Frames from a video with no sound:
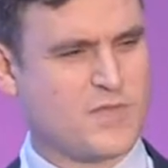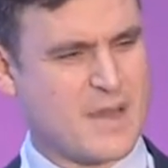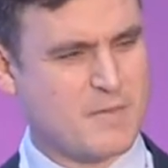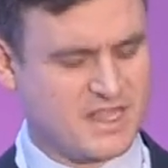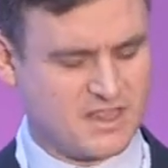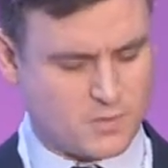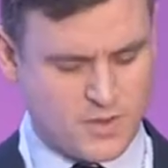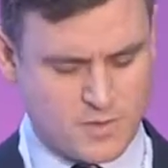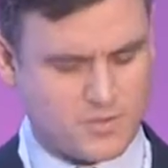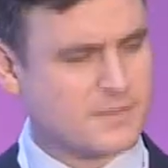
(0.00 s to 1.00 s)
that meant that
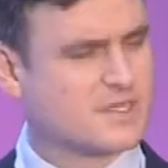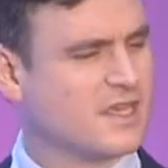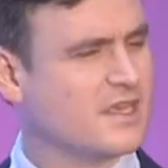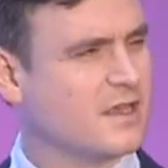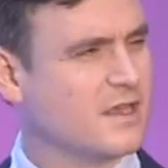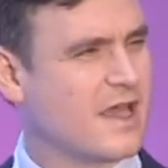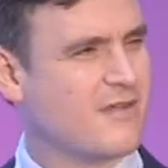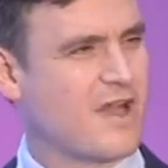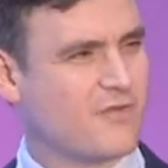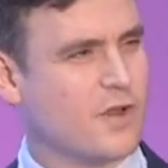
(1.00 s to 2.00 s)
we were perhaps thinking,
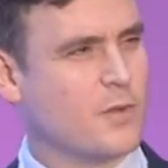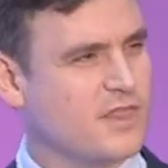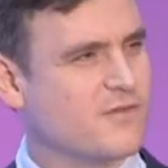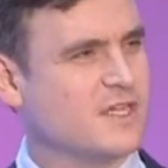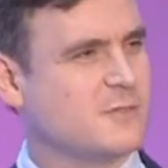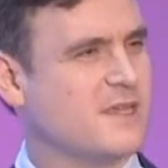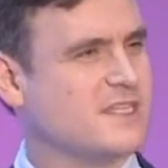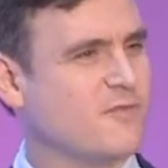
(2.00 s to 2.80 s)
are we in the right space?